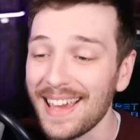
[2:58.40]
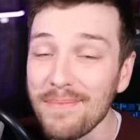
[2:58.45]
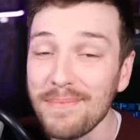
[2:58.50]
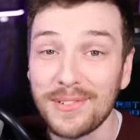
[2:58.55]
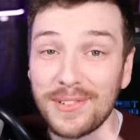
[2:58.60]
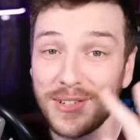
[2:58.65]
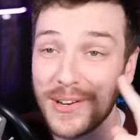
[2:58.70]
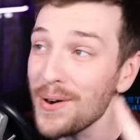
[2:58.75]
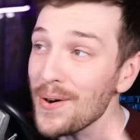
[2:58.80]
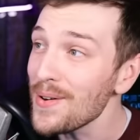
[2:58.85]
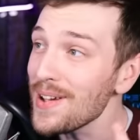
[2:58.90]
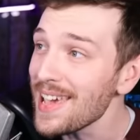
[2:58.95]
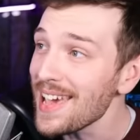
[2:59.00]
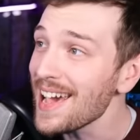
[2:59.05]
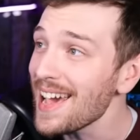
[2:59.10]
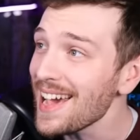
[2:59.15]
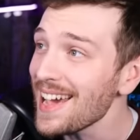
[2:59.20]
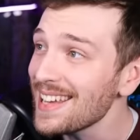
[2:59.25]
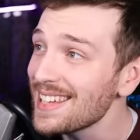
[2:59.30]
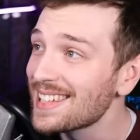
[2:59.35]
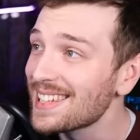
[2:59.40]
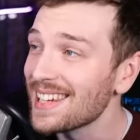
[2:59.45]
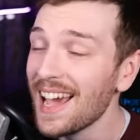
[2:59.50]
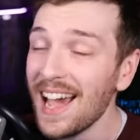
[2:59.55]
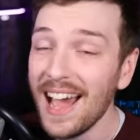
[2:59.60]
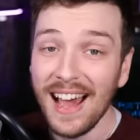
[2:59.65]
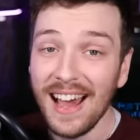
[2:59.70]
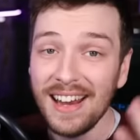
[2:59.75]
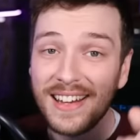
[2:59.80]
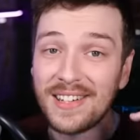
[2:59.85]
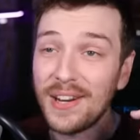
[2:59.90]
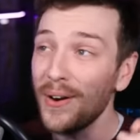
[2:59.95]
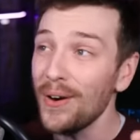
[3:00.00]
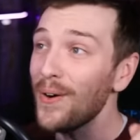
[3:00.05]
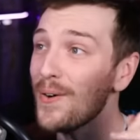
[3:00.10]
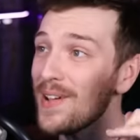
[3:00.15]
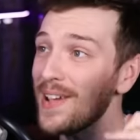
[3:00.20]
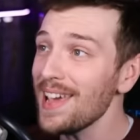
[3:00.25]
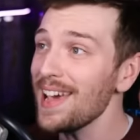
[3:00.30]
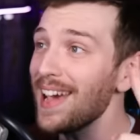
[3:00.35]
him two years,
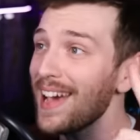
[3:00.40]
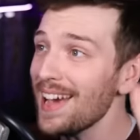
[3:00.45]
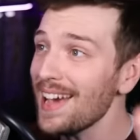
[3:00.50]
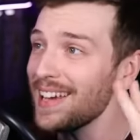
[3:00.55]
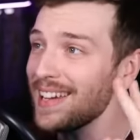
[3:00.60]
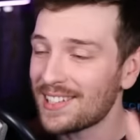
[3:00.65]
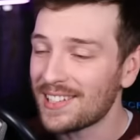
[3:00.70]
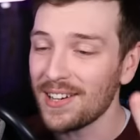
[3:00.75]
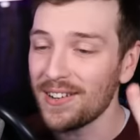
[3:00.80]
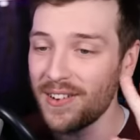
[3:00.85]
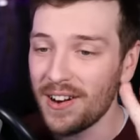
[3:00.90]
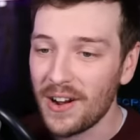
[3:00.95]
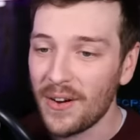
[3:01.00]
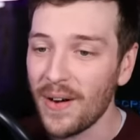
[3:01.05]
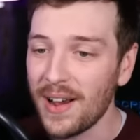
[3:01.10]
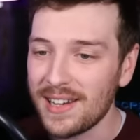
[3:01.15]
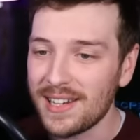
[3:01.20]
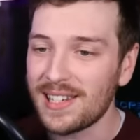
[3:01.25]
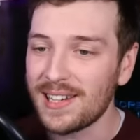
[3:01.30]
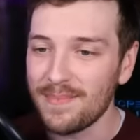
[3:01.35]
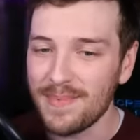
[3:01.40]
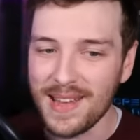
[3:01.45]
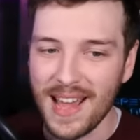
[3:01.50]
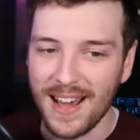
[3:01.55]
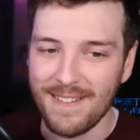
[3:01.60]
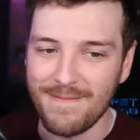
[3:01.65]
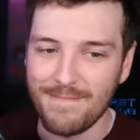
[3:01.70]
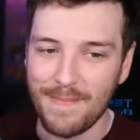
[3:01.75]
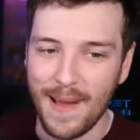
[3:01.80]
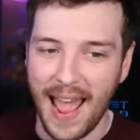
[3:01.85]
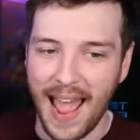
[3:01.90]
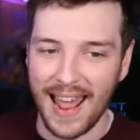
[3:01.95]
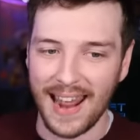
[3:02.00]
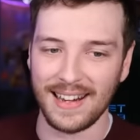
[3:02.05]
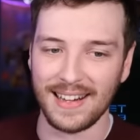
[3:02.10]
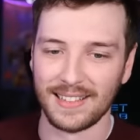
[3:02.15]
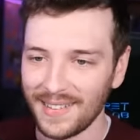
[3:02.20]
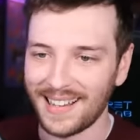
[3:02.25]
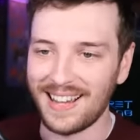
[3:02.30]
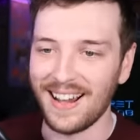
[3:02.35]
two years to request to be
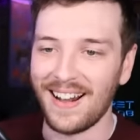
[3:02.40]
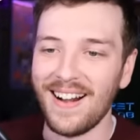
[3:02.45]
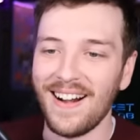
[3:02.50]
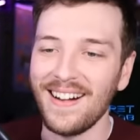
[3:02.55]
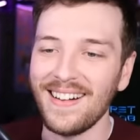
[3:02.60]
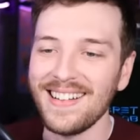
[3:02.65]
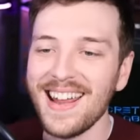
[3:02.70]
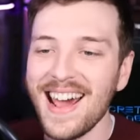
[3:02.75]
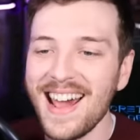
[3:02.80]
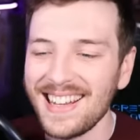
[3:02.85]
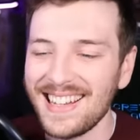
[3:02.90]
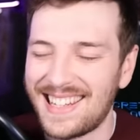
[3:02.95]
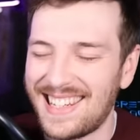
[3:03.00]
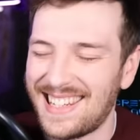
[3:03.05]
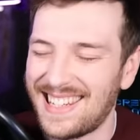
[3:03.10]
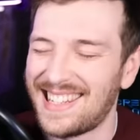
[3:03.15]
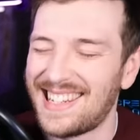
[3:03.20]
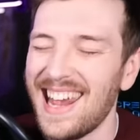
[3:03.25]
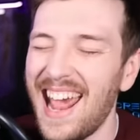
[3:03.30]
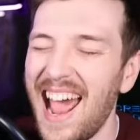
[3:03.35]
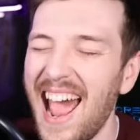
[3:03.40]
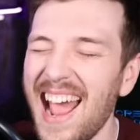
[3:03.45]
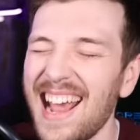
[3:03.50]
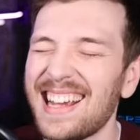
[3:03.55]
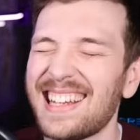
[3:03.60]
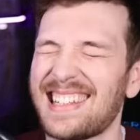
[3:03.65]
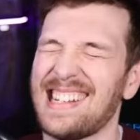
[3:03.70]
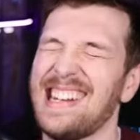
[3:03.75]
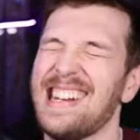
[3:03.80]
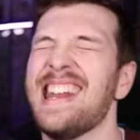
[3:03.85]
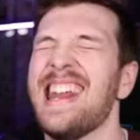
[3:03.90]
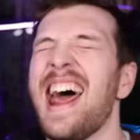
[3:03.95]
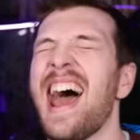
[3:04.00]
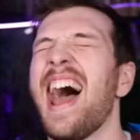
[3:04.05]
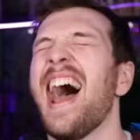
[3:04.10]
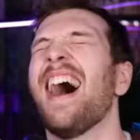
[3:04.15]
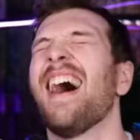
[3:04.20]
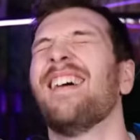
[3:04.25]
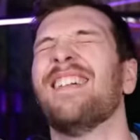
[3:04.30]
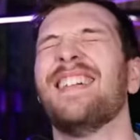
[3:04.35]
unbanned. Connor sex
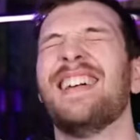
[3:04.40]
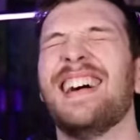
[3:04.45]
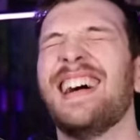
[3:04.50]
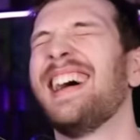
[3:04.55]
now.